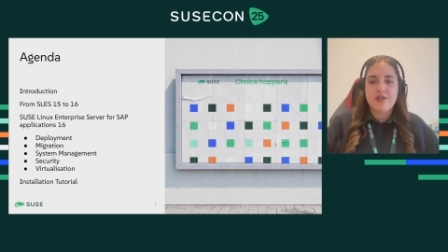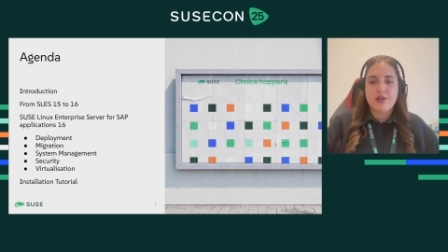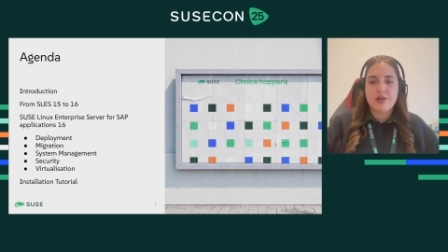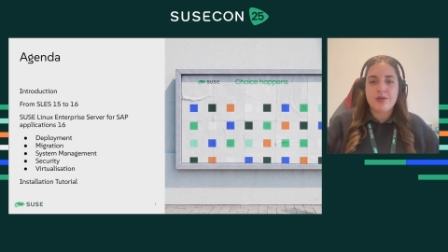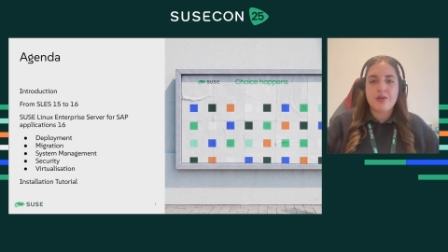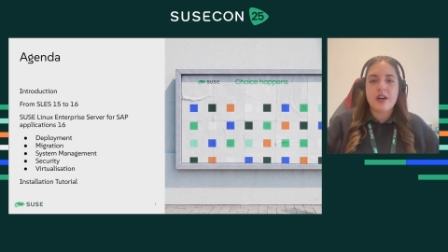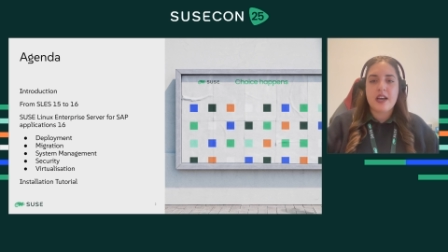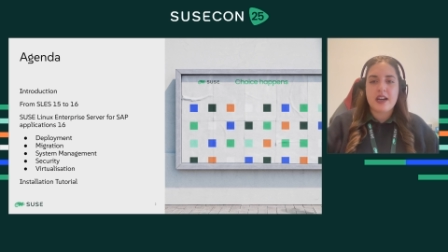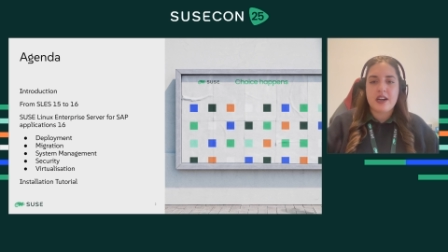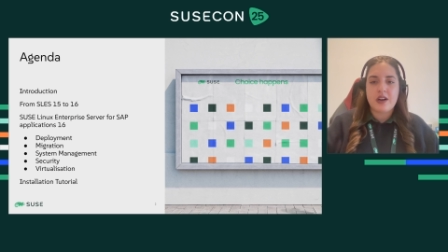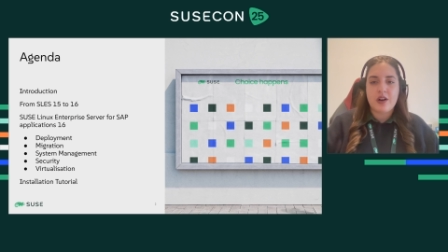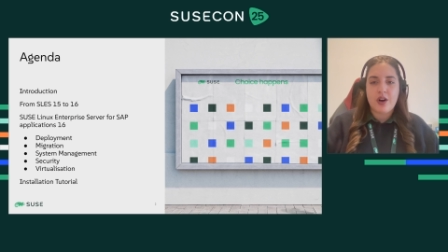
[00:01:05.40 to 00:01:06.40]
give you
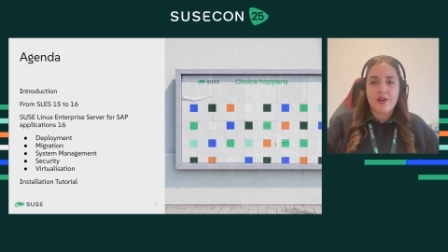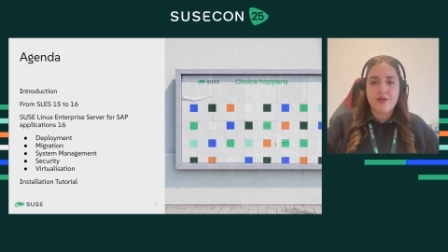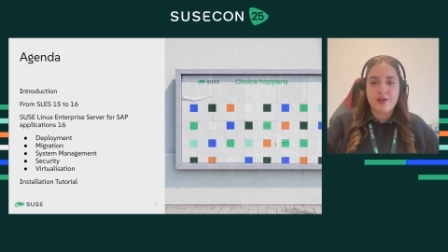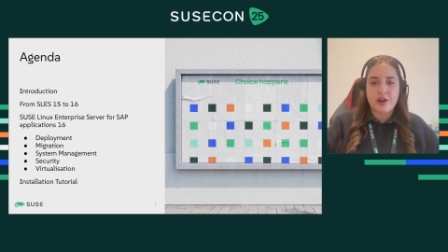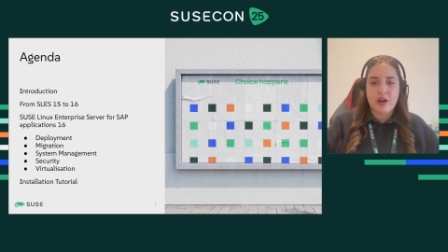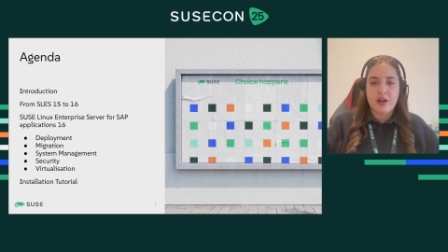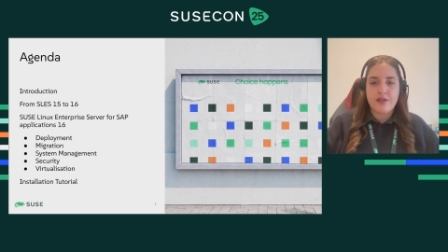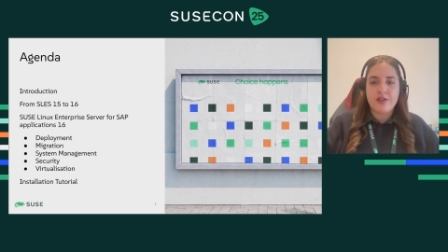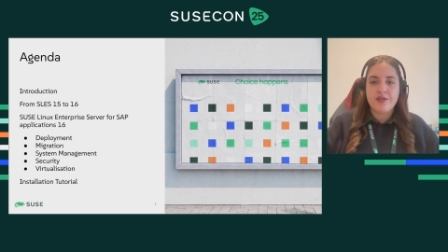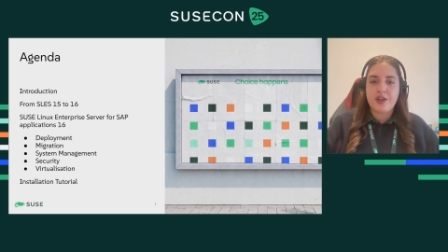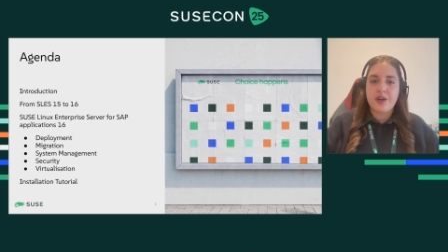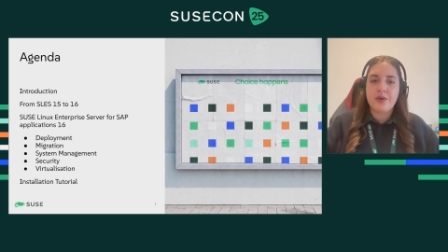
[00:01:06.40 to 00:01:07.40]
an overall
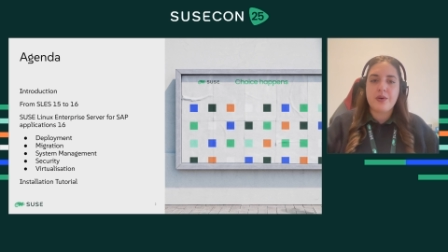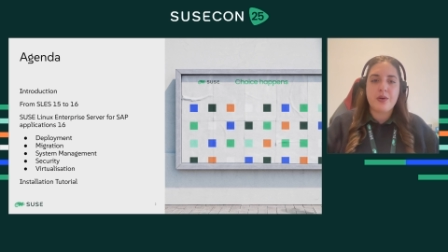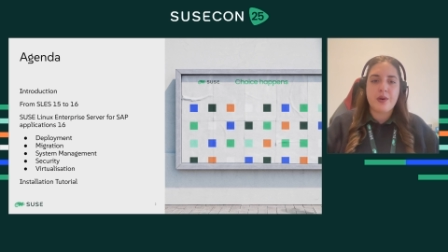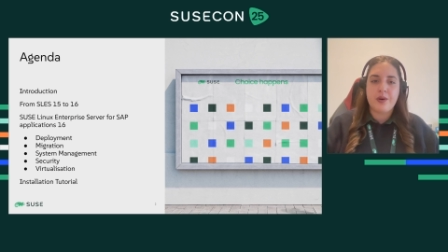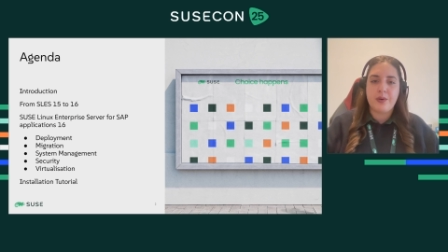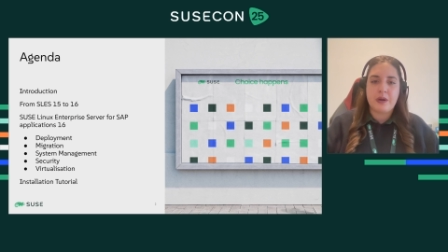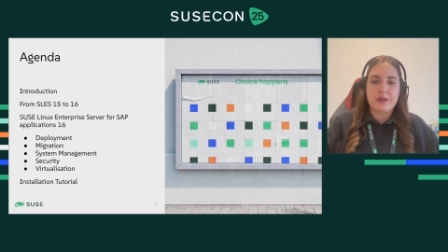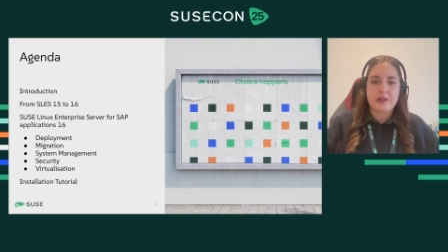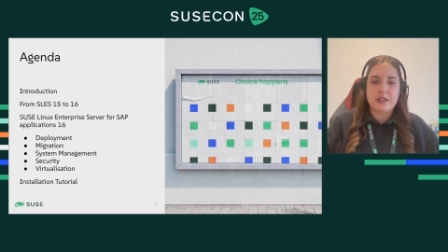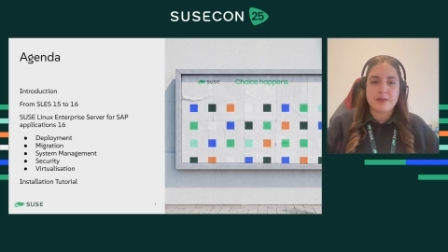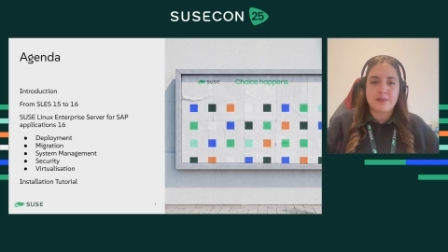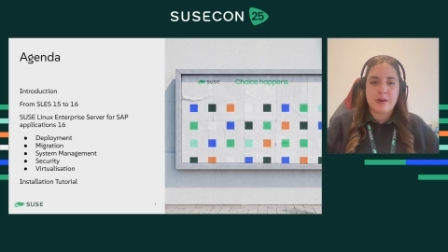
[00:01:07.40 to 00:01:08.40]
overview on what to
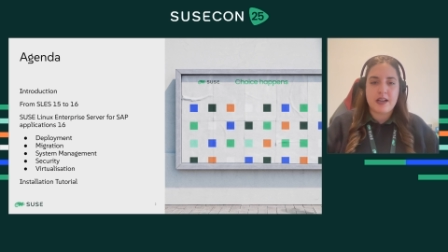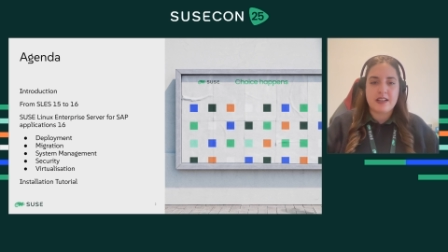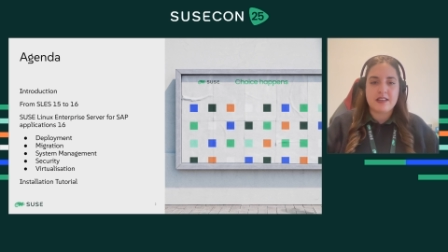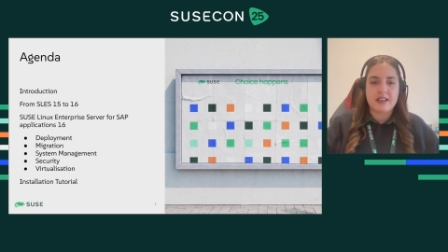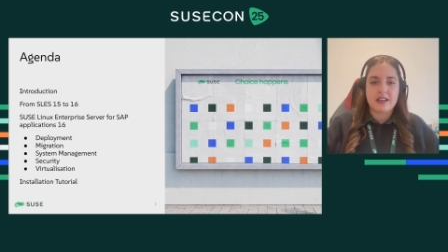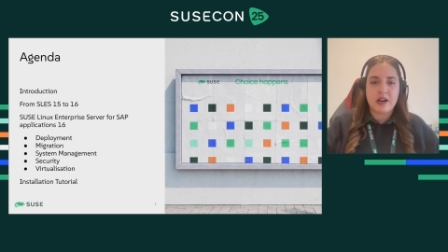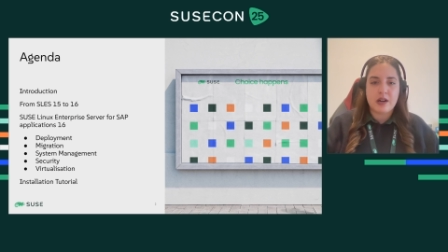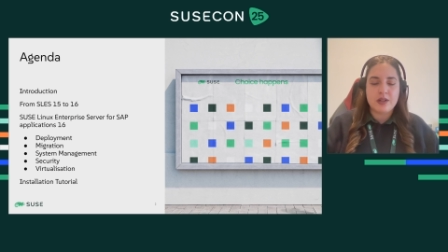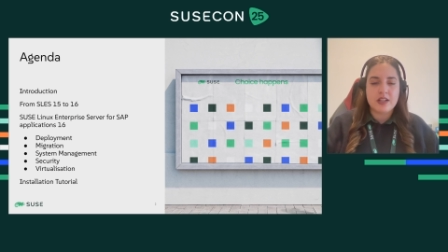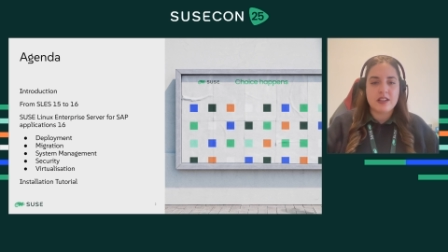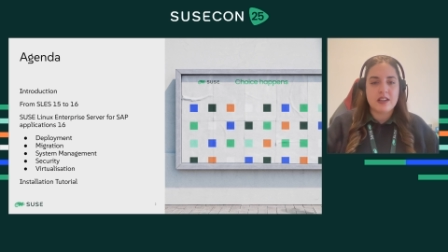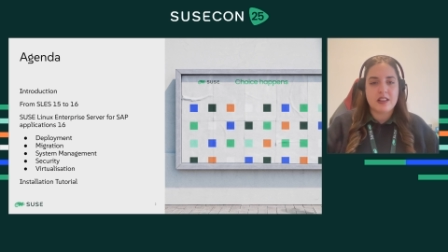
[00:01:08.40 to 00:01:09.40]
expect
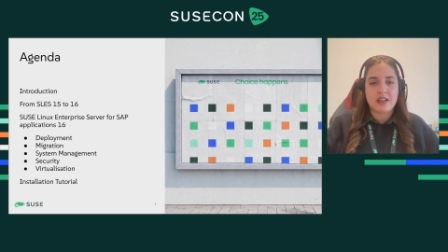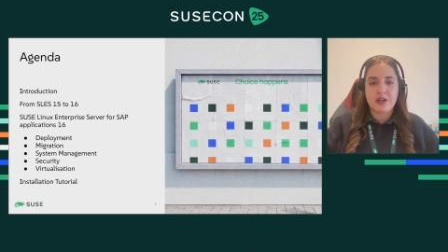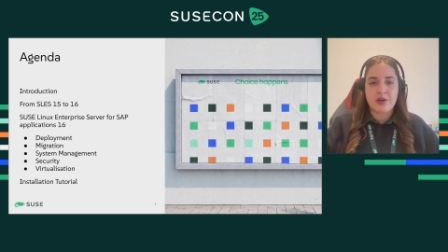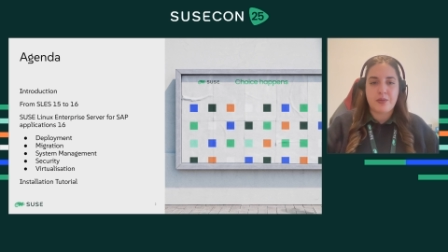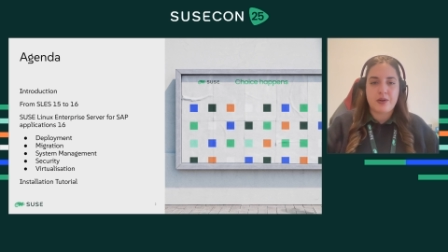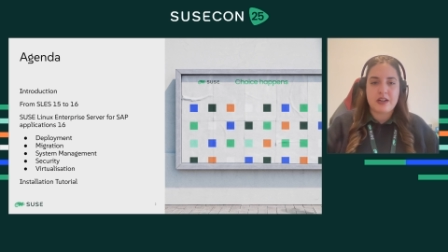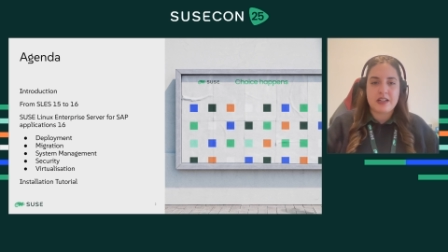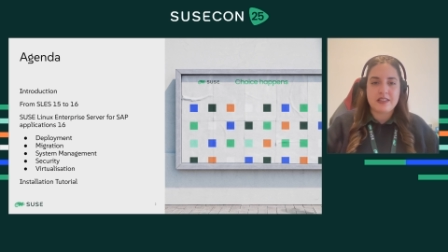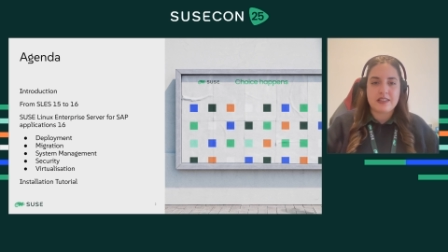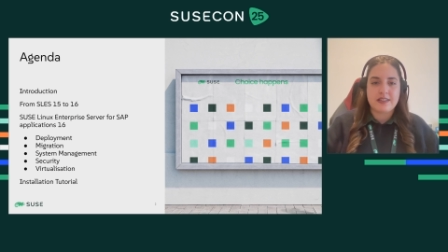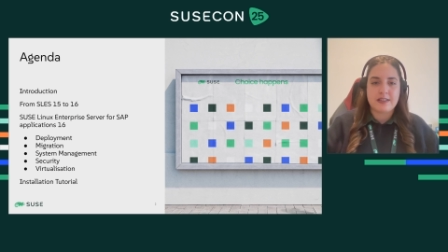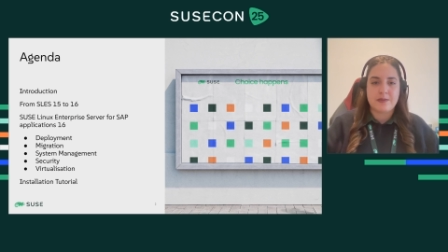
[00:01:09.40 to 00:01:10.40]
included in the new operating
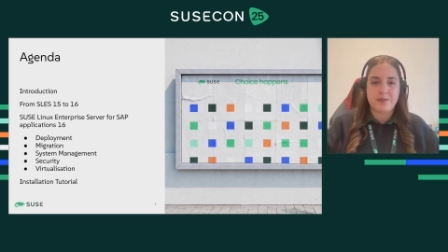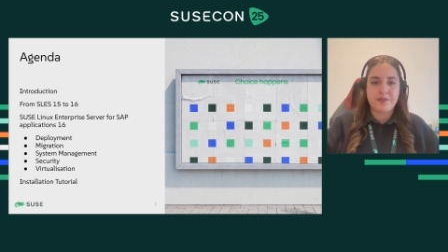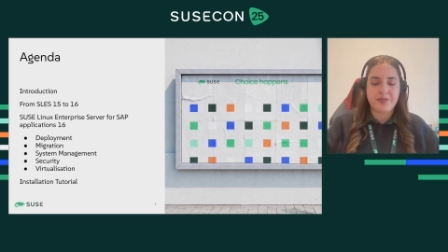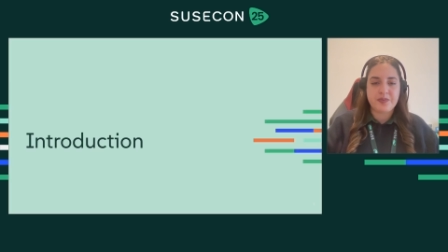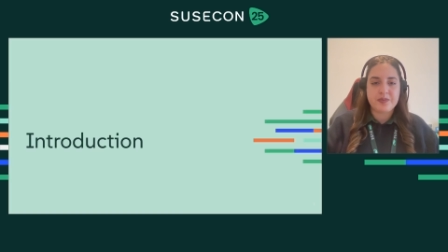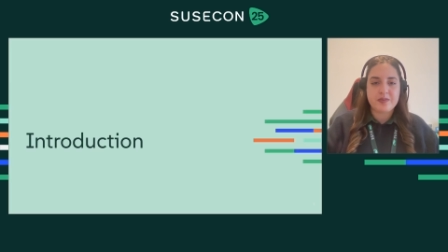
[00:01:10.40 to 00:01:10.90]
system.